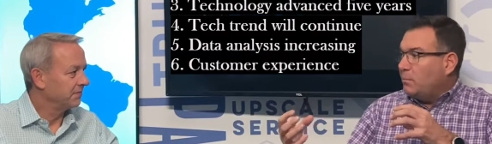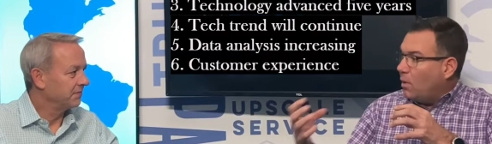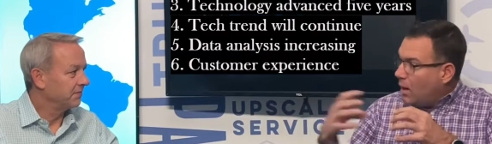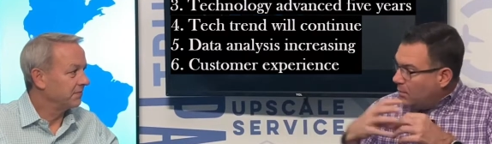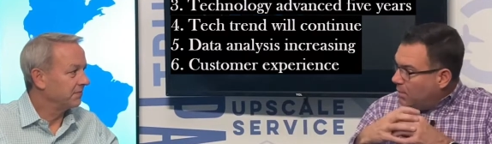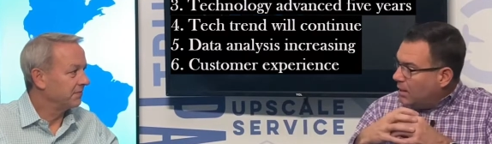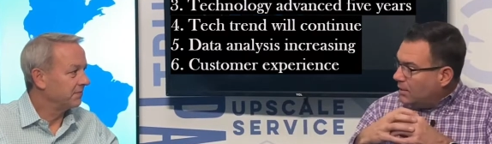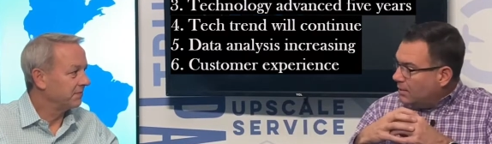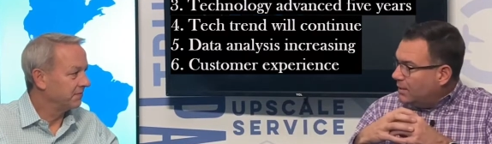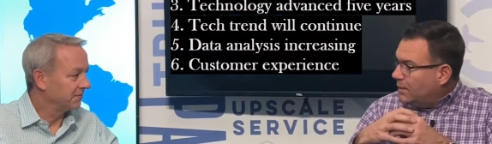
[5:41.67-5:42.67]
Speaker 1: bought by a
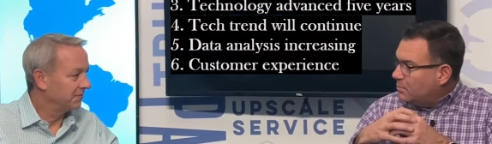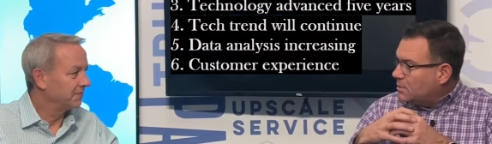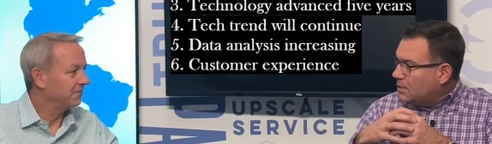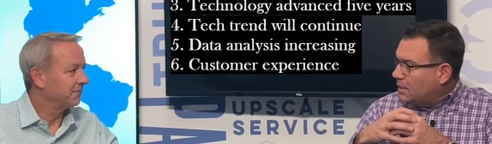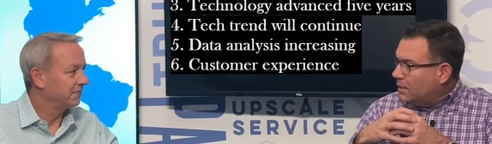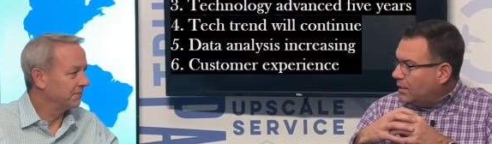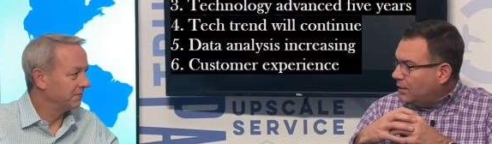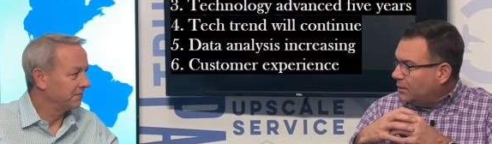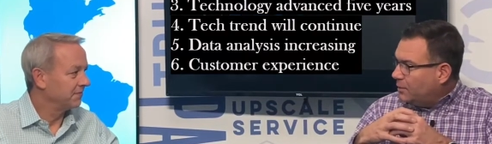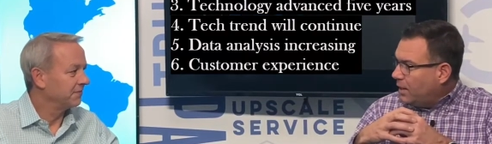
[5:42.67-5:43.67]
TMC and
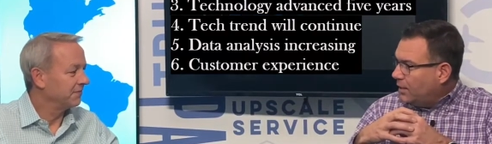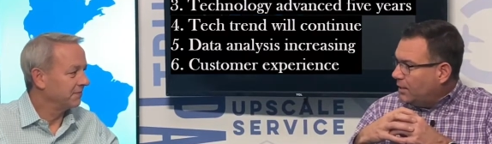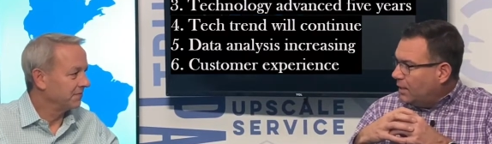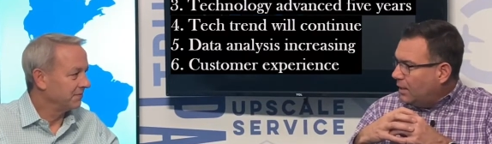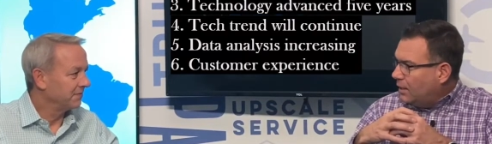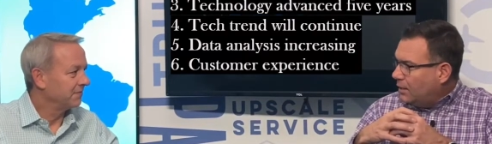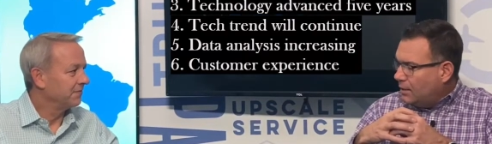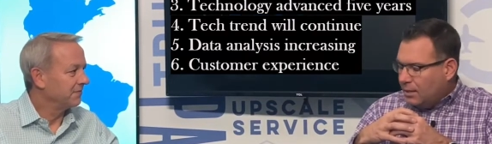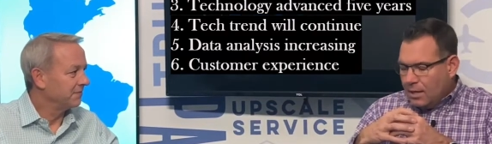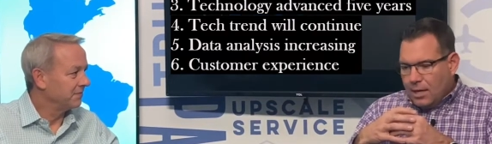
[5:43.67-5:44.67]
integrated in,
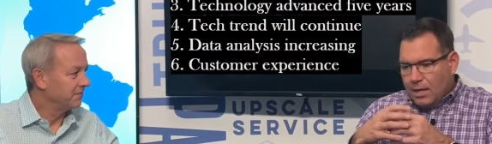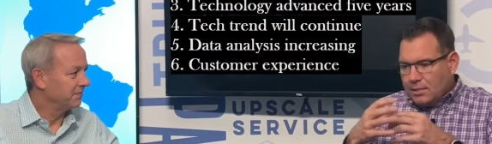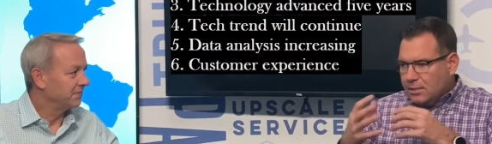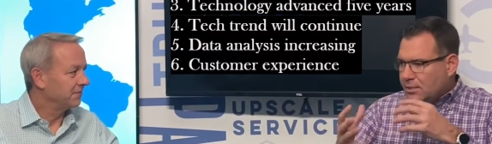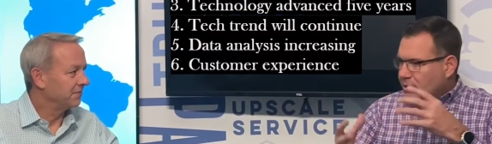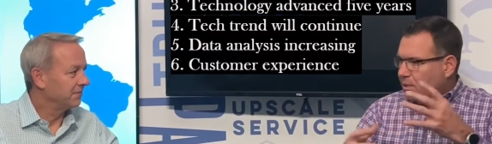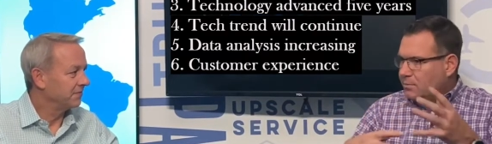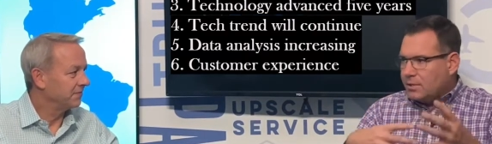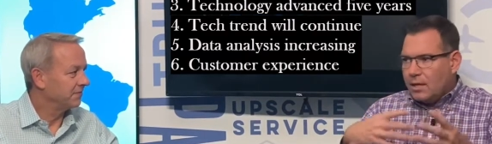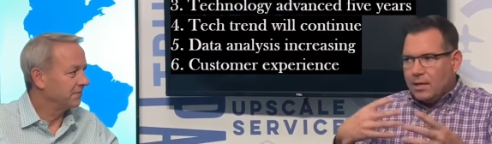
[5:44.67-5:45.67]
and it just
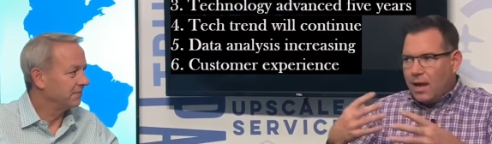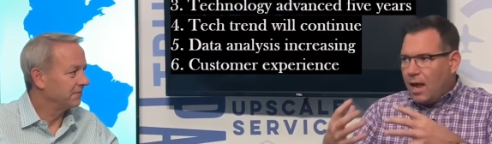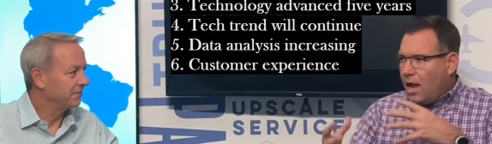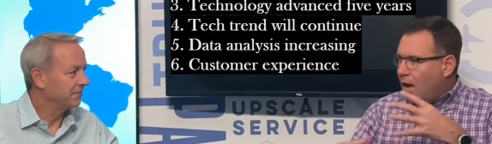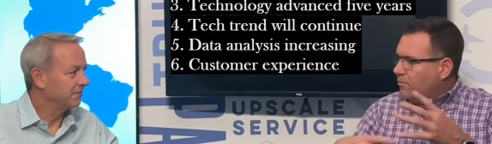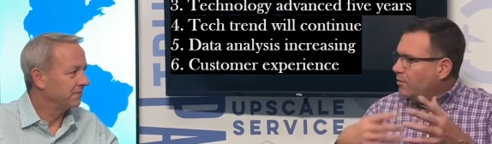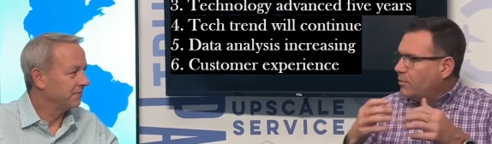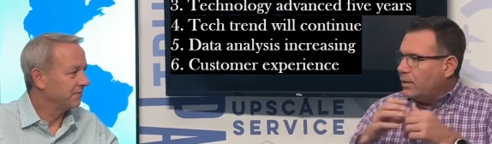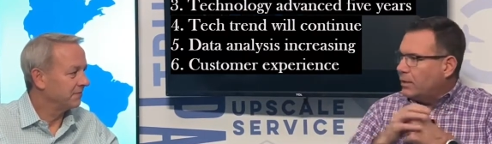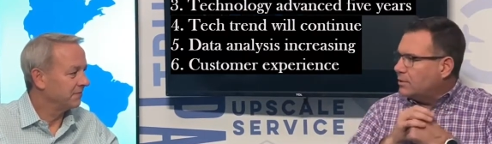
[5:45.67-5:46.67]
seems like every
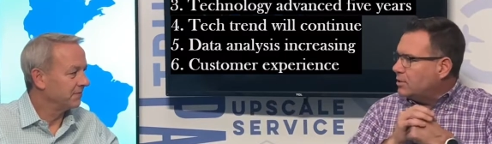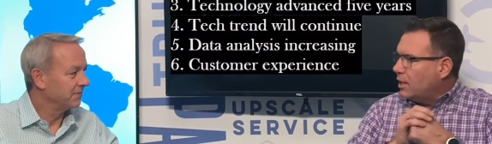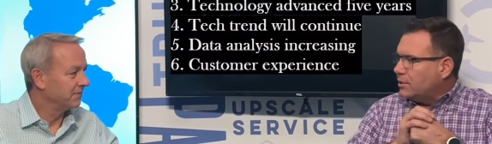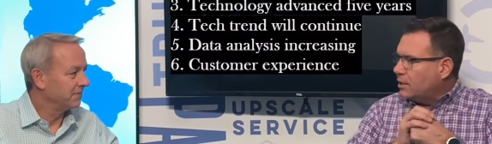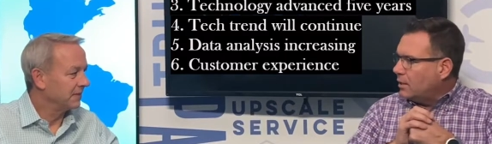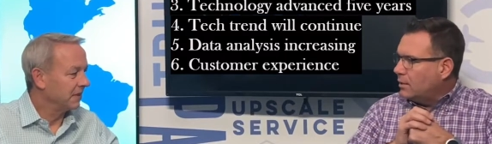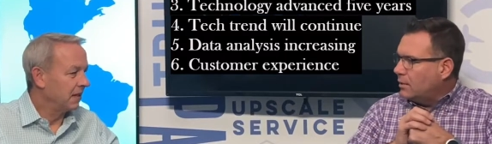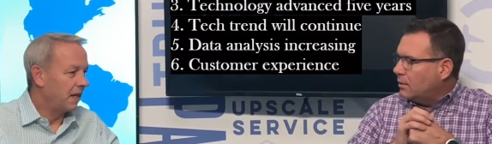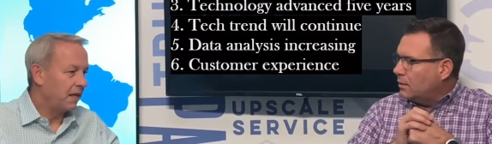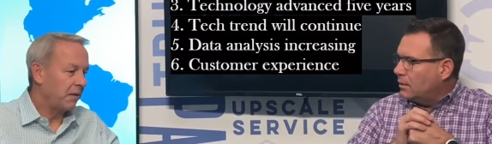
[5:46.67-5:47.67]
week it's changing.
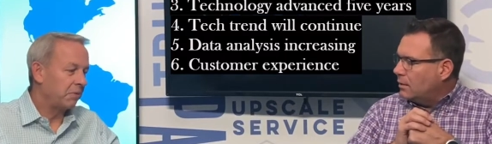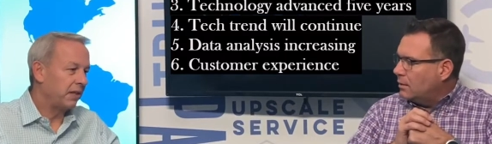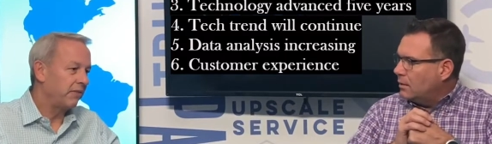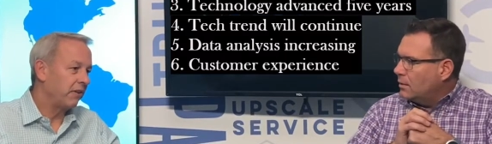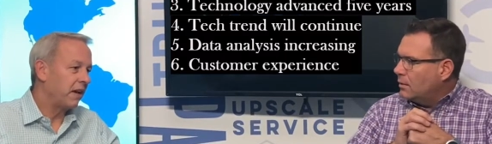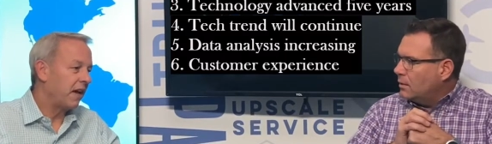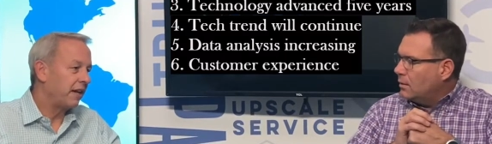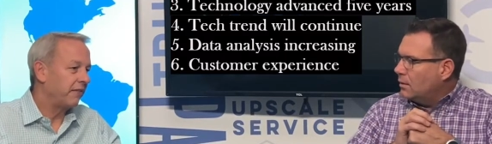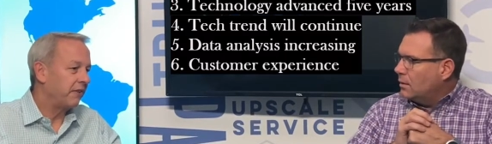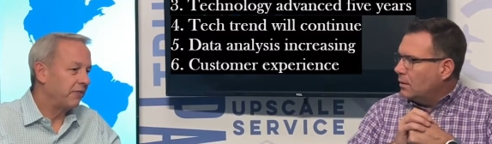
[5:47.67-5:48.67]
Speaker 2: Yeah, believe it or not,
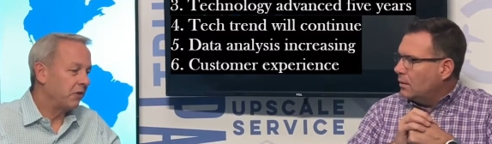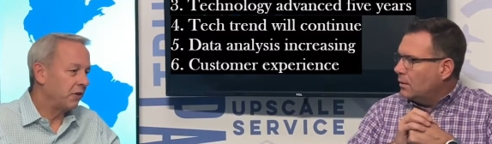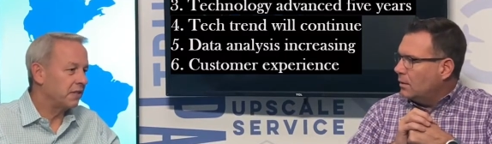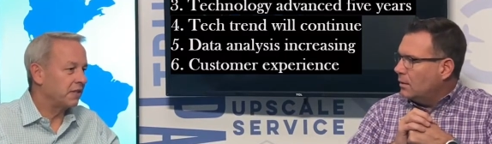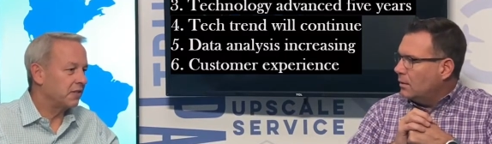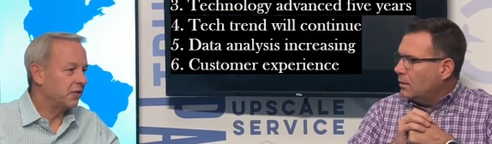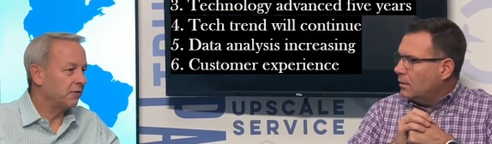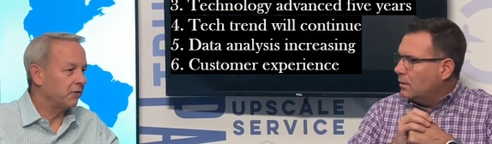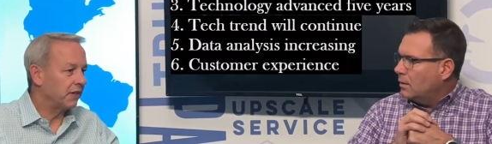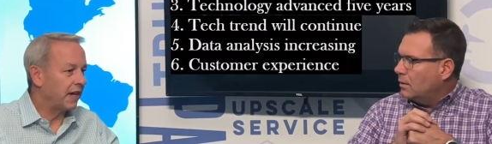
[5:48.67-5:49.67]
if there is a
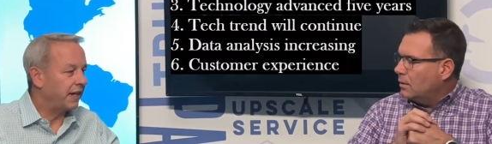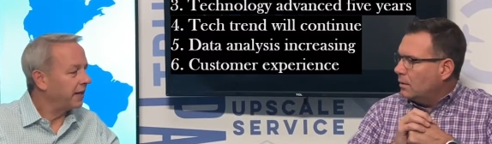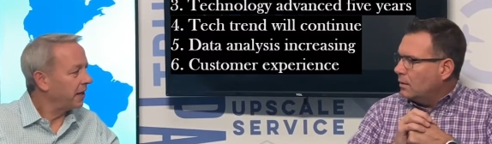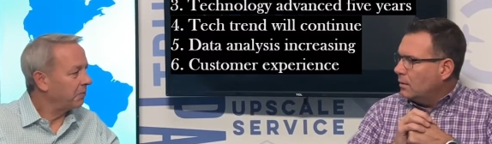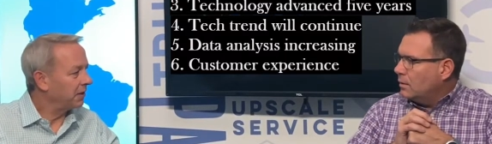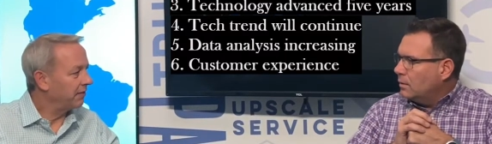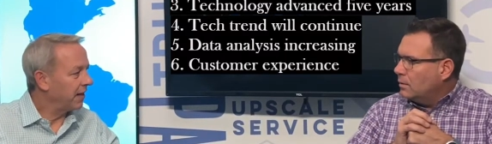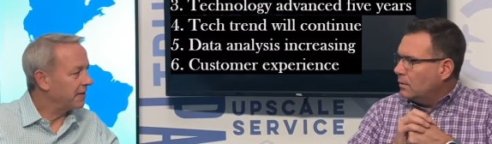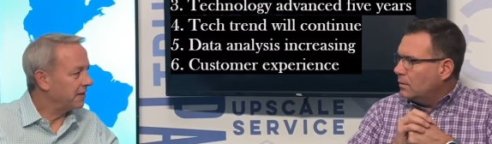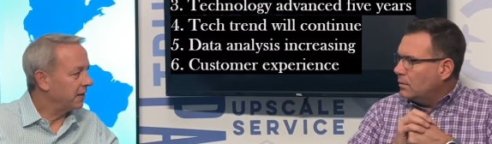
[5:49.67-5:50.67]
silver lining, I believe
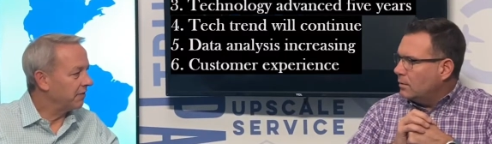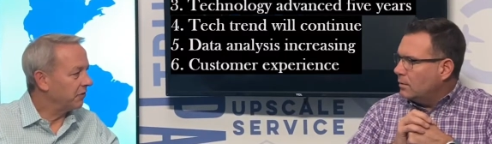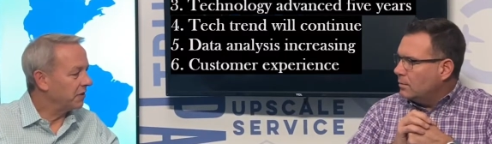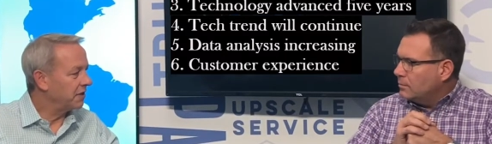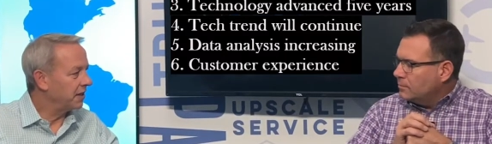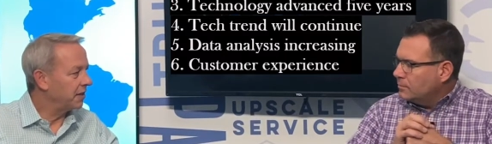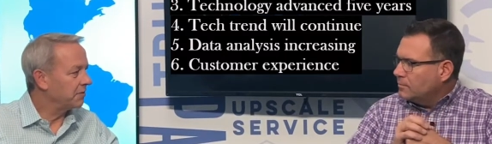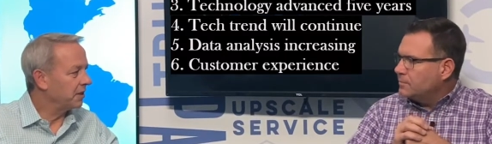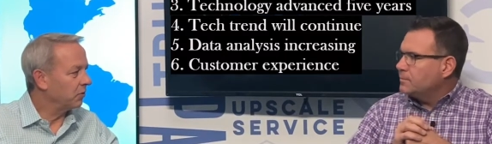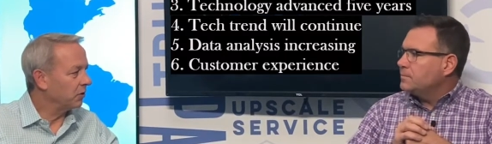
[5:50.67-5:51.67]
that's it for the
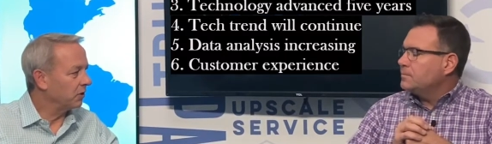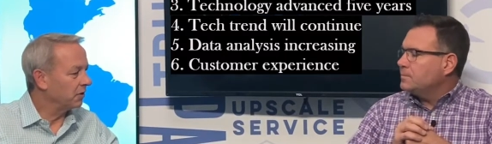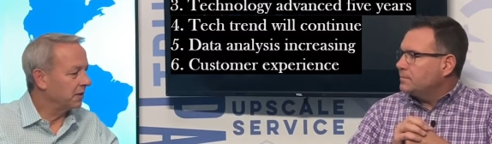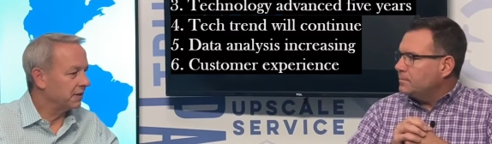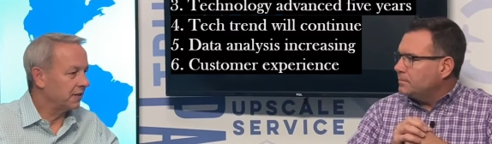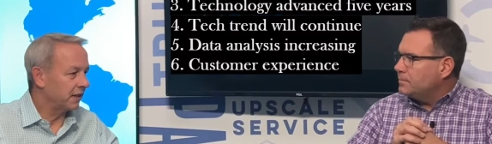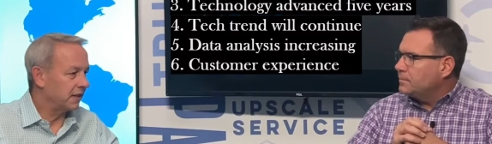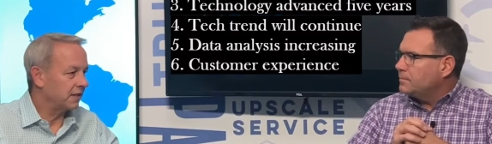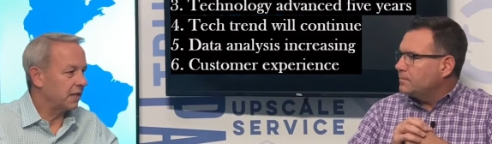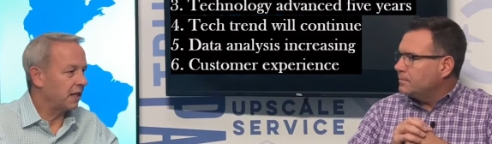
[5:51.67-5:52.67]
TMC world, is the
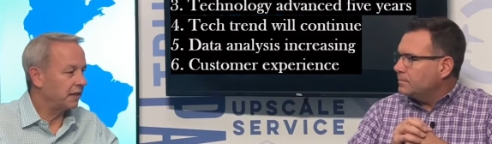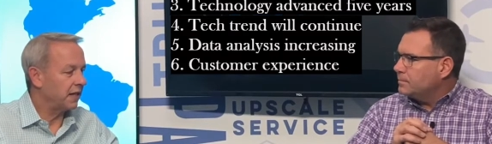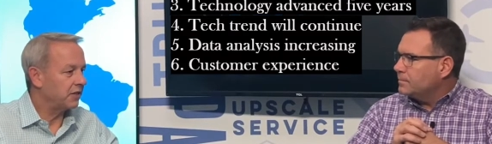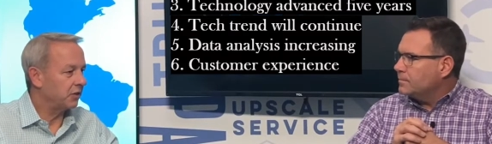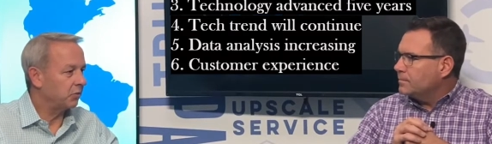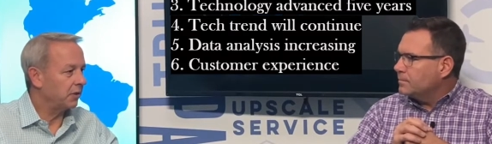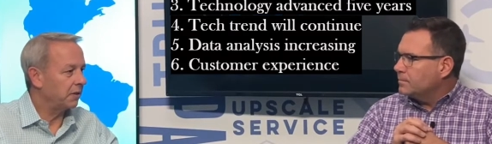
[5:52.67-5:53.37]
consolidation really